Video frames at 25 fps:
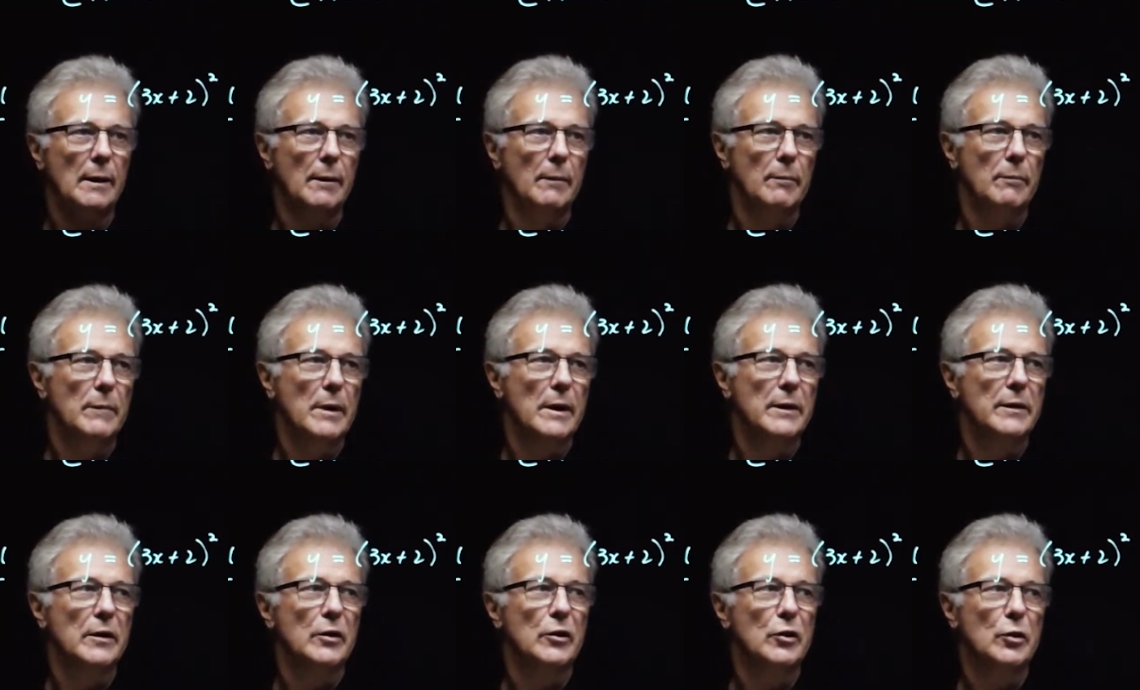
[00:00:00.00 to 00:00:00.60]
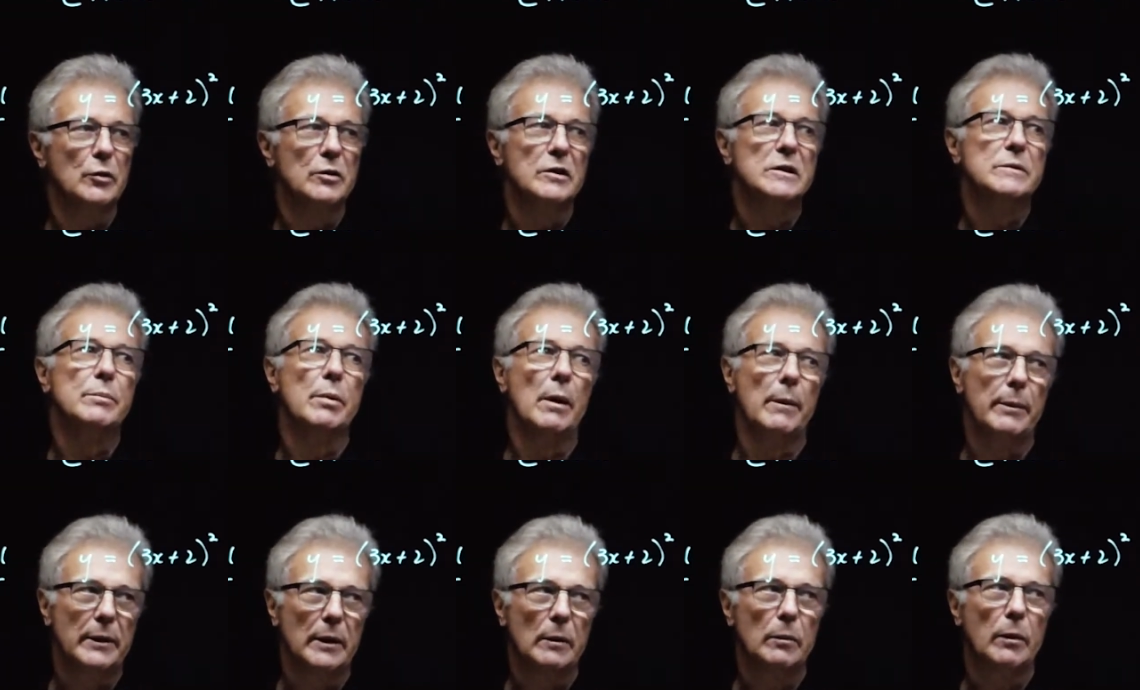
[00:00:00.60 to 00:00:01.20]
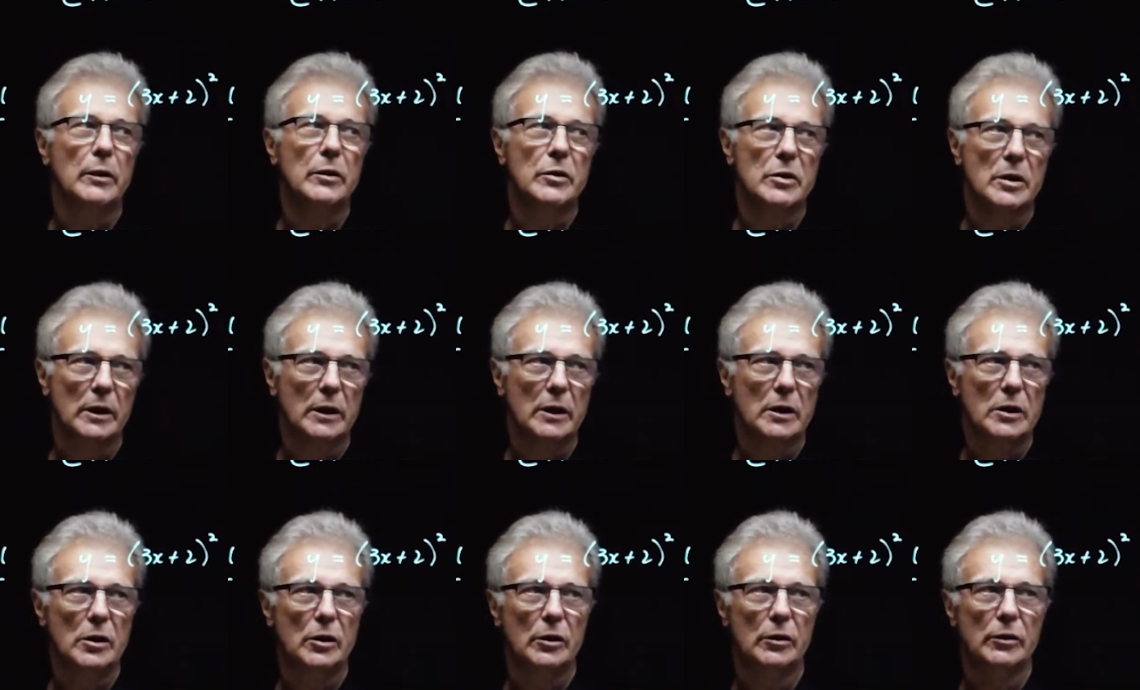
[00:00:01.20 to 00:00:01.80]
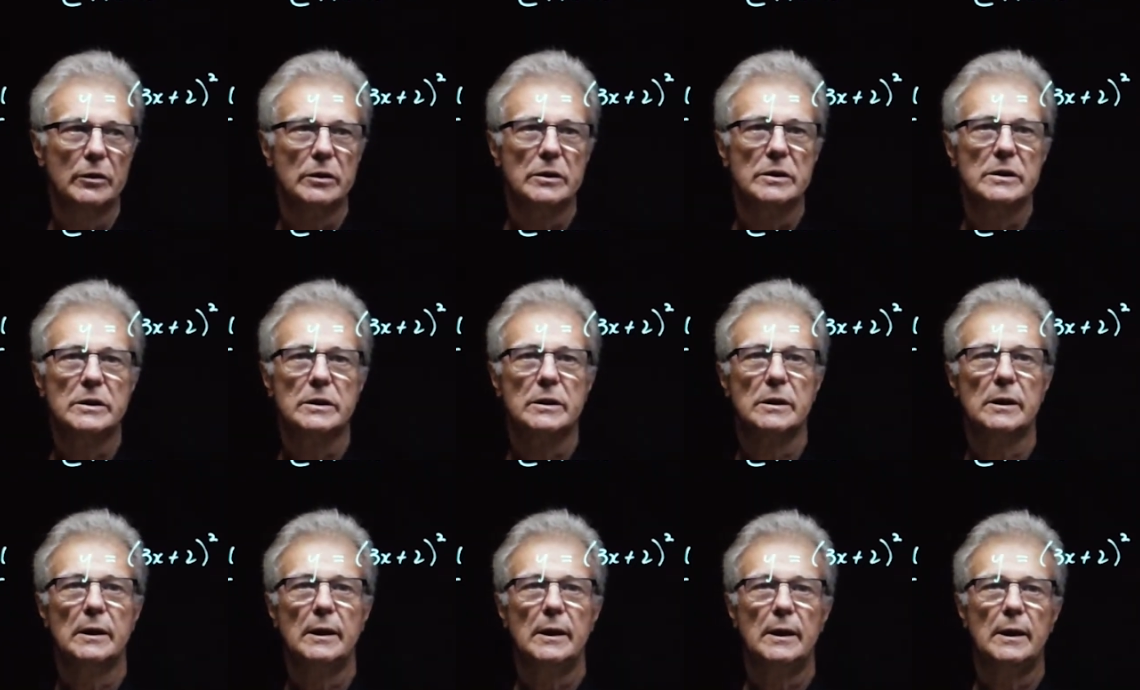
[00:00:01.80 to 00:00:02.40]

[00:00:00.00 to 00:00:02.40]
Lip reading: Method 2 is probably the one you're going to use.